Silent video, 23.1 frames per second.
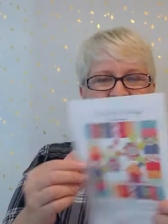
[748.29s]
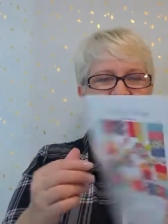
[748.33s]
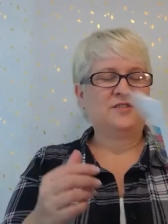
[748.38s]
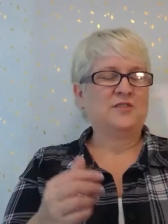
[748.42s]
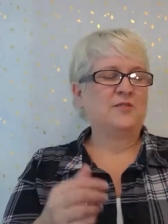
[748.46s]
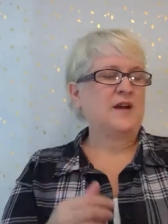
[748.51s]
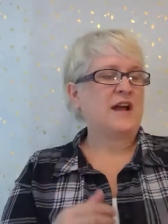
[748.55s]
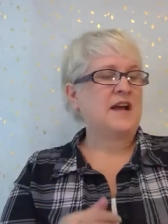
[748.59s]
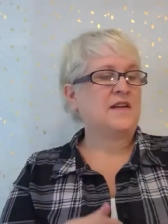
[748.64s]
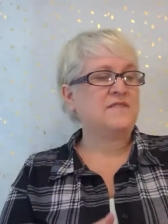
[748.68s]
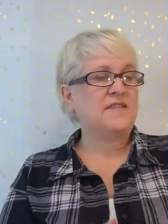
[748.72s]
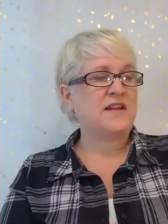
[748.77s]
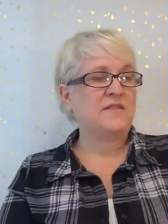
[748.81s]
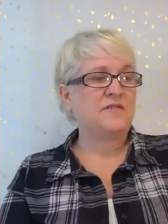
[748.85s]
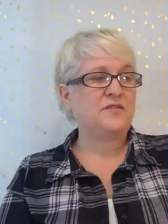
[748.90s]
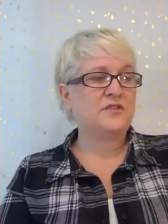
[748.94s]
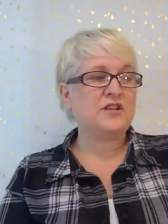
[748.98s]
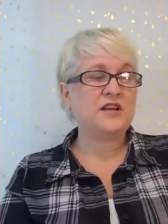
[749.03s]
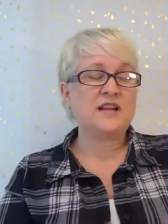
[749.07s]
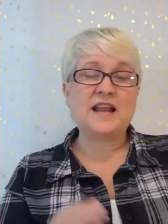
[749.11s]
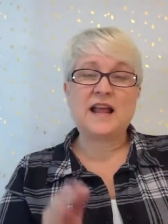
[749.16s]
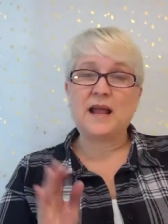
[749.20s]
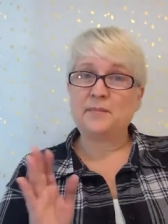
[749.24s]
so I've never
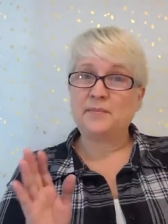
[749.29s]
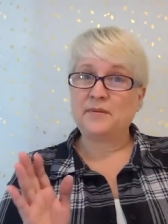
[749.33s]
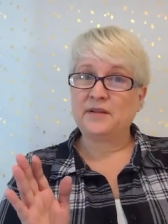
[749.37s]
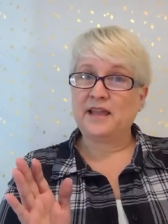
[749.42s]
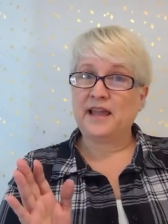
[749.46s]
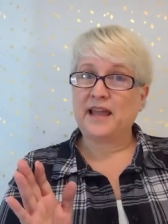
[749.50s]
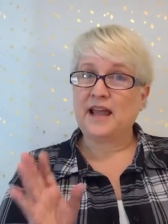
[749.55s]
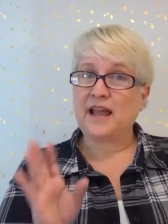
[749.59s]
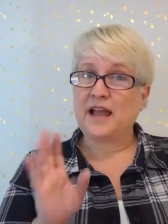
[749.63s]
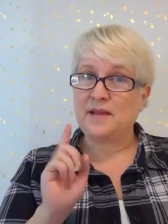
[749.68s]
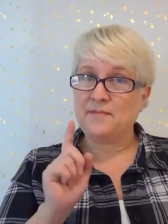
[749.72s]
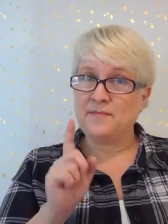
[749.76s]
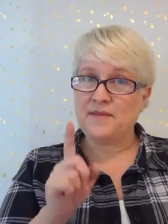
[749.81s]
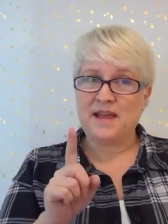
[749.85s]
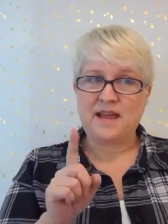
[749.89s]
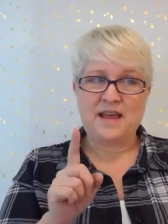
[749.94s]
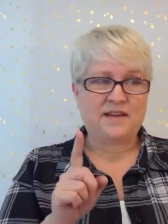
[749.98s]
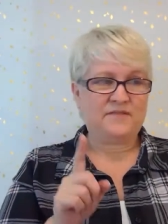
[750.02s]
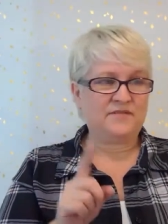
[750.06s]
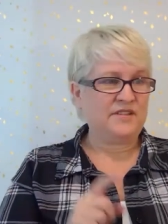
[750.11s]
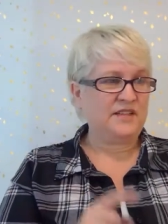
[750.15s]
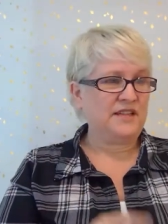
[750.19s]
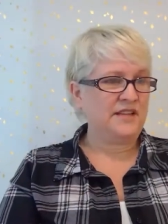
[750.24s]
done applique I
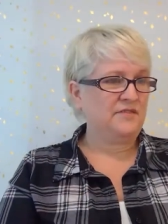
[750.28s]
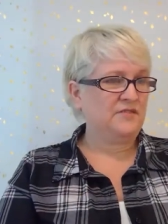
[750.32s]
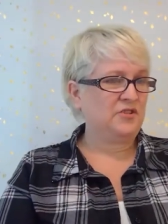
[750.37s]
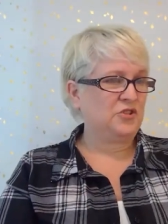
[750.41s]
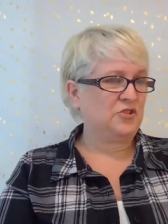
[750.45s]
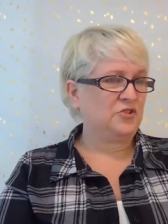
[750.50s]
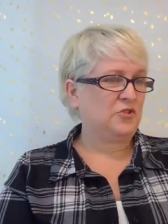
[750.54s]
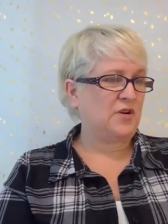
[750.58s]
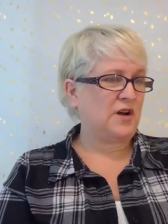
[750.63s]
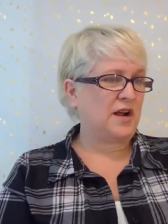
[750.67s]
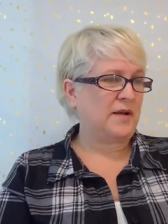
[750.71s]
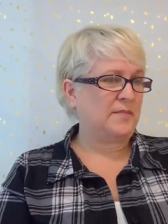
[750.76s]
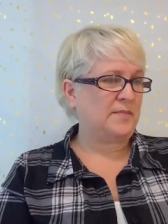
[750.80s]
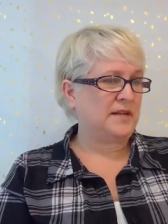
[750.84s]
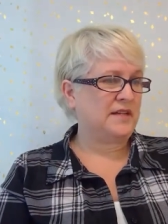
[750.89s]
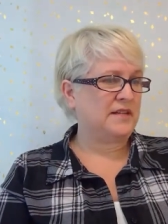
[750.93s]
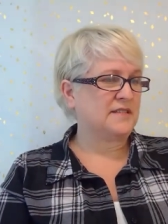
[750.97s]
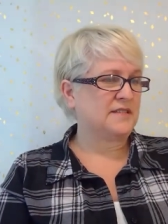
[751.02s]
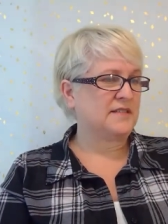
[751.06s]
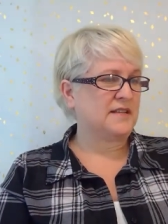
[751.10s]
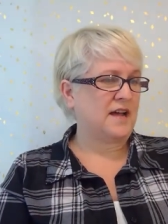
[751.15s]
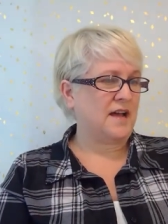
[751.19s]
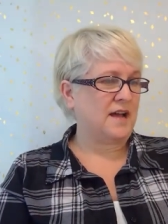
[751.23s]
may have to give it a try
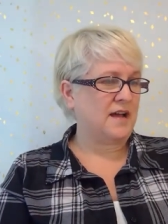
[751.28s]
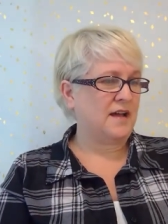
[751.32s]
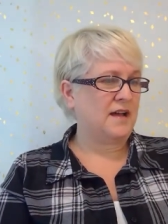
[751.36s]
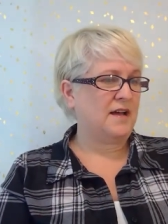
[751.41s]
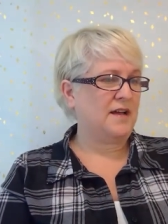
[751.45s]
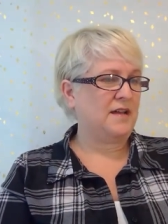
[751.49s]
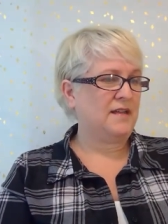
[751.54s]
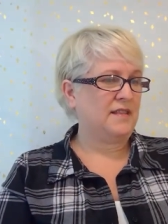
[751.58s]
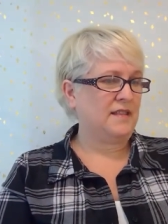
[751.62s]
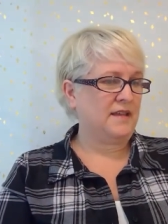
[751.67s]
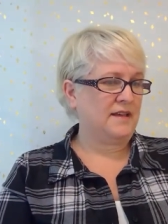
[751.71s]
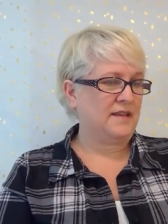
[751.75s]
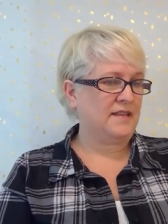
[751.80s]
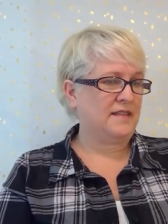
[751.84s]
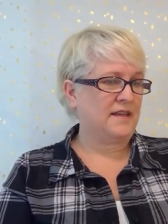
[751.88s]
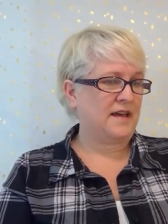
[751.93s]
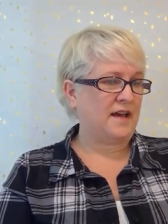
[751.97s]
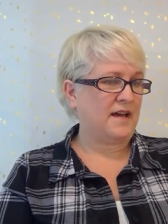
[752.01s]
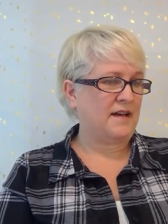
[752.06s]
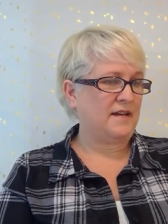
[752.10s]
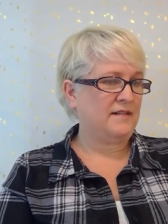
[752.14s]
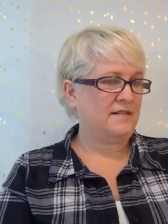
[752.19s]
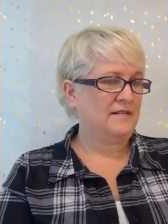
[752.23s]
because I like
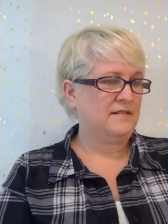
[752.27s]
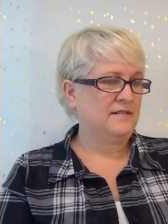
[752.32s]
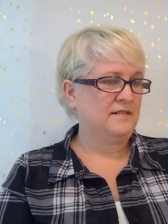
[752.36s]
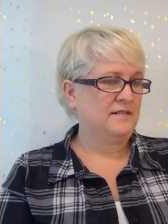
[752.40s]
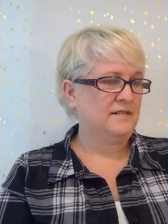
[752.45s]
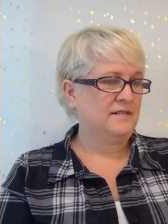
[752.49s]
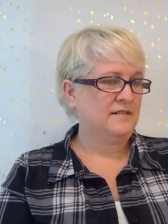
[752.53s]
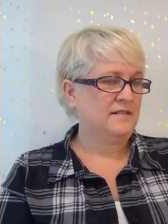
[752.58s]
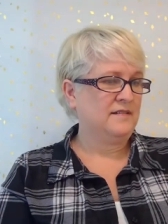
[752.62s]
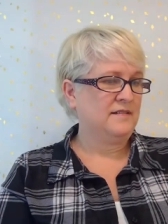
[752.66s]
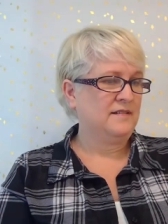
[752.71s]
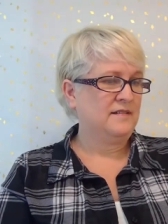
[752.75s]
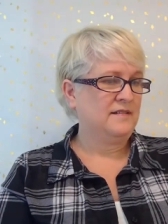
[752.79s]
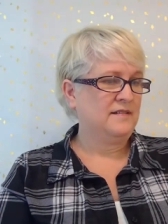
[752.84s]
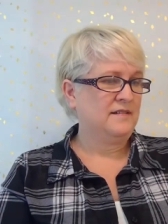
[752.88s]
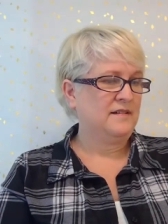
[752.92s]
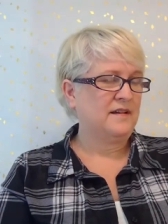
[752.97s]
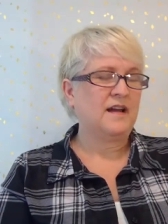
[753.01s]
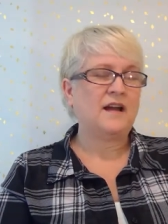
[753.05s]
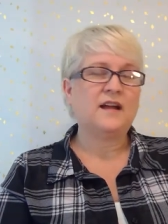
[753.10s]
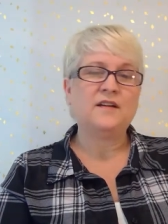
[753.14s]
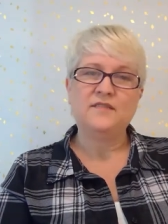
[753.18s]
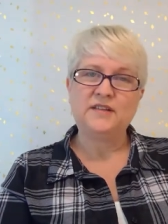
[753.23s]
that
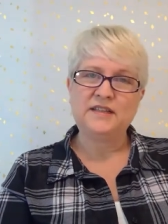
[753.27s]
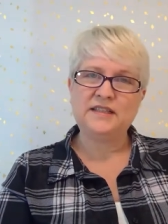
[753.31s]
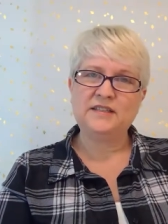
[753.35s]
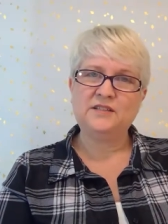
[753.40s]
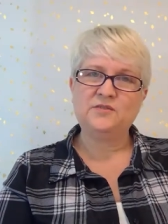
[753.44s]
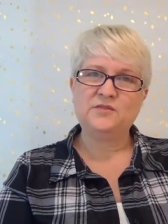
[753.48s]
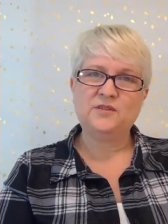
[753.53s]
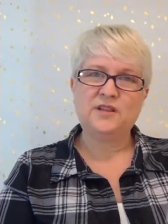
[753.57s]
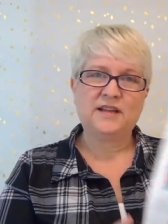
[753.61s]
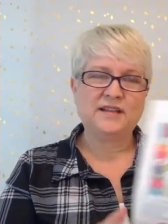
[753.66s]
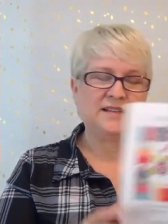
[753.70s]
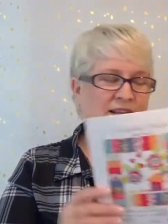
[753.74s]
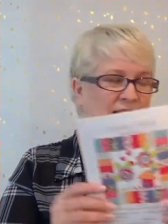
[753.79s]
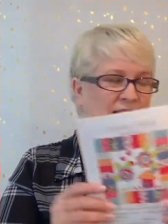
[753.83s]
I really do like